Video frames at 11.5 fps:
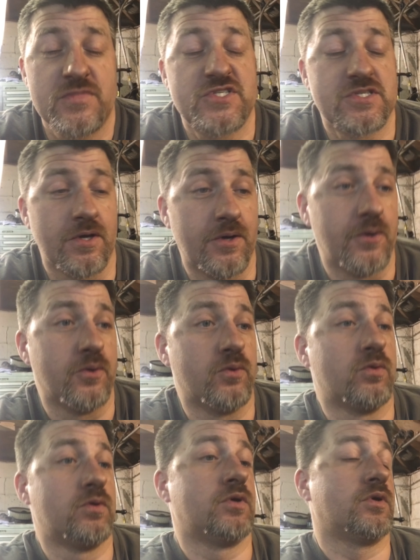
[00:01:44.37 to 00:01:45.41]

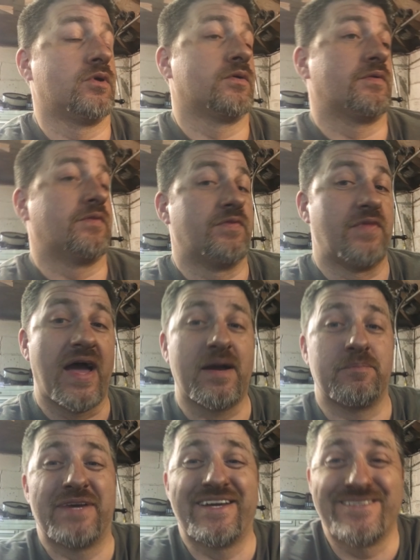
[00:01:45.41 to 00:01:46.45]
So,
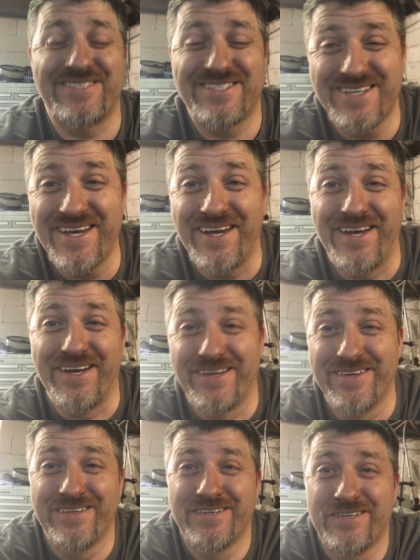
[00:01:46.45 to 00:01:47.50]
that being
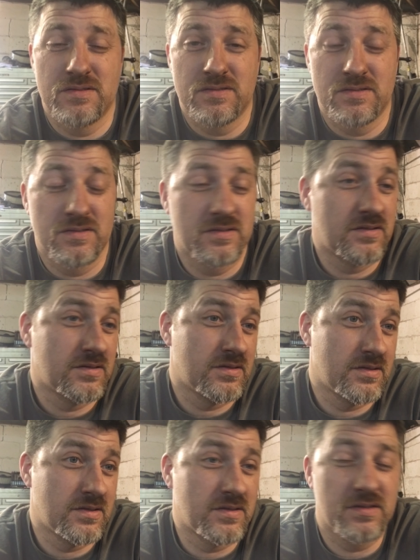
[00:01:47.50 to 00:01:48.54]
said,
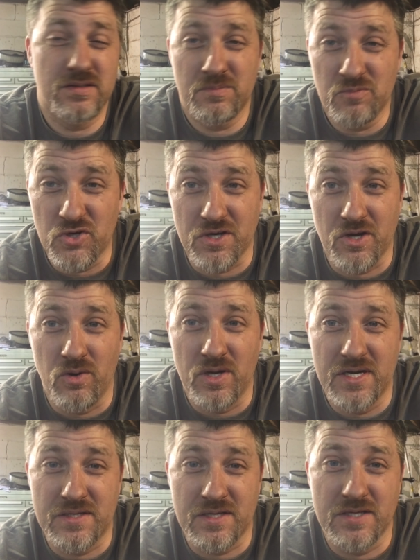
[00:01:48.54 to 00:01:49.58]
I'm going to go
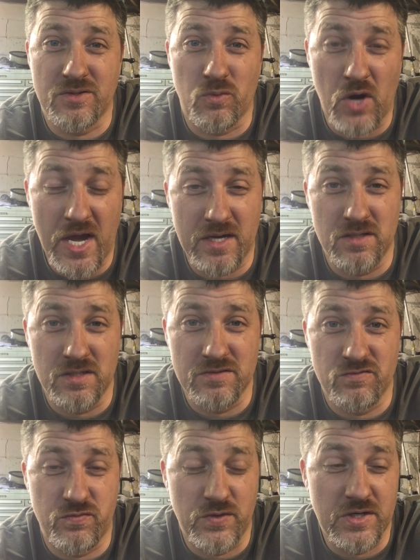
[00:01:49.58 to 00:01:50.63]
ahead and get the
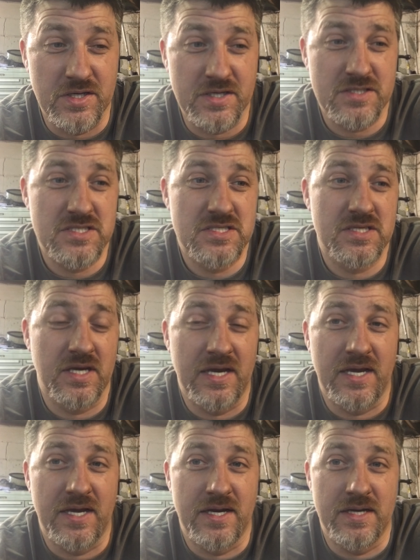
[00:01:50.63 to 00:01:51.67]
rattling fixed.
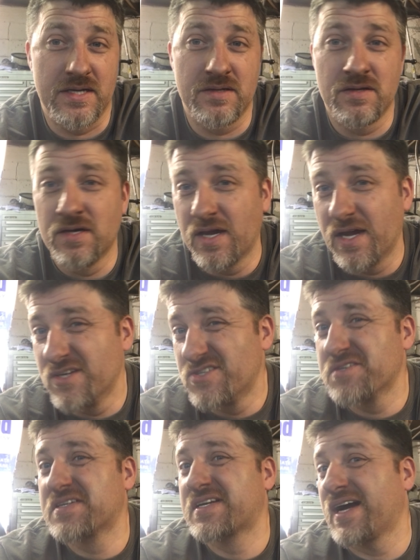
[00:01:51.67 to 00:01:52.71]
And as
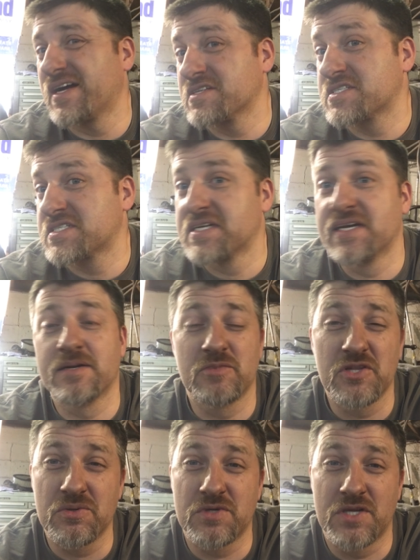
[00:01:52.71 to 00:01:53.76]
you can kind of see, I'm a
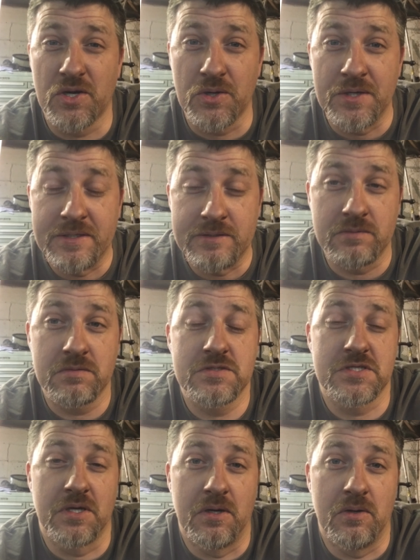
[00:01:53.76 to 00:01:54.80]
little dirty.
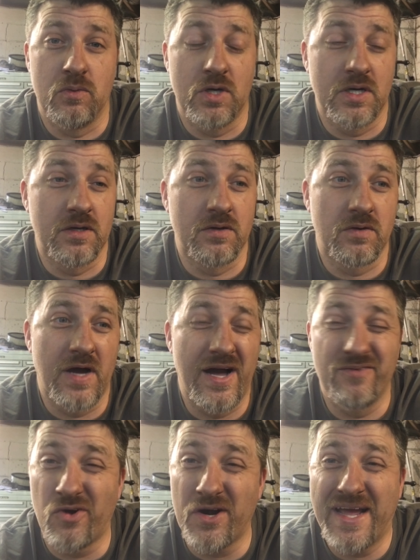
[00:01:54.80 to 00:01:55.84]
So,
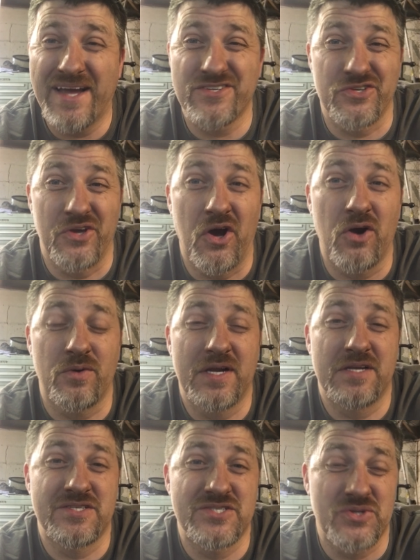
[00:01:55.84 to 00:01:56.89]
I've
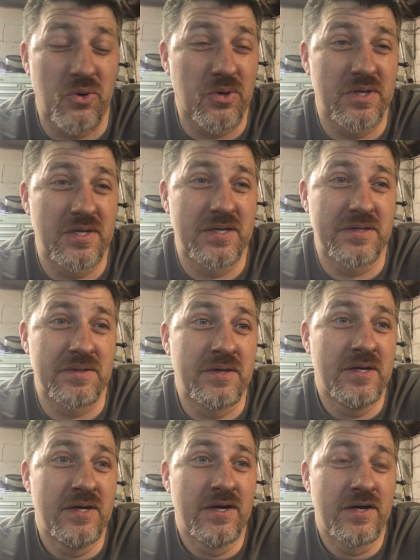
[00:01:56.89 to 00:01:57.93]
already started it.
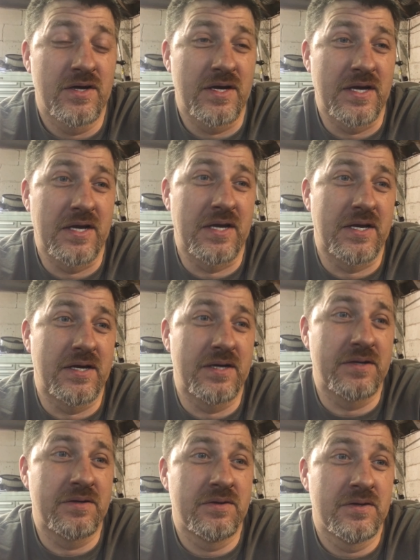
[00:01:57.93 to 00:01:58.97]
And